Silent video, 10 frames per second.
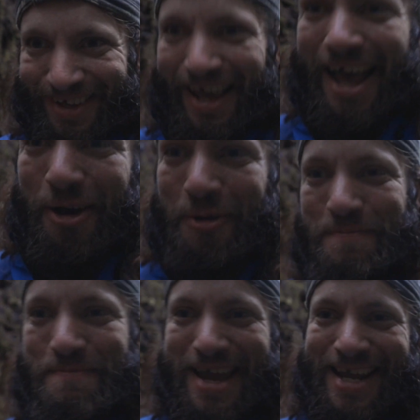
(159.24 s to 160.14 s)
how
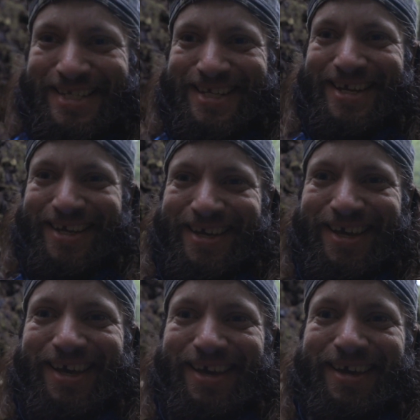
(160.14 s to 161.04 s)
amazing
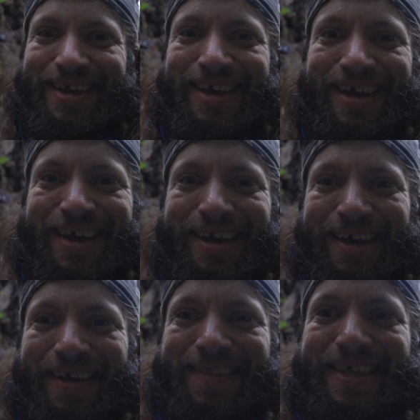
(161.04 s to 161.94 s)

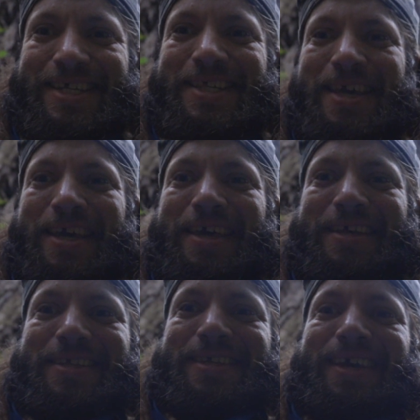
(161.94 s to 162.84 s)
this thing is.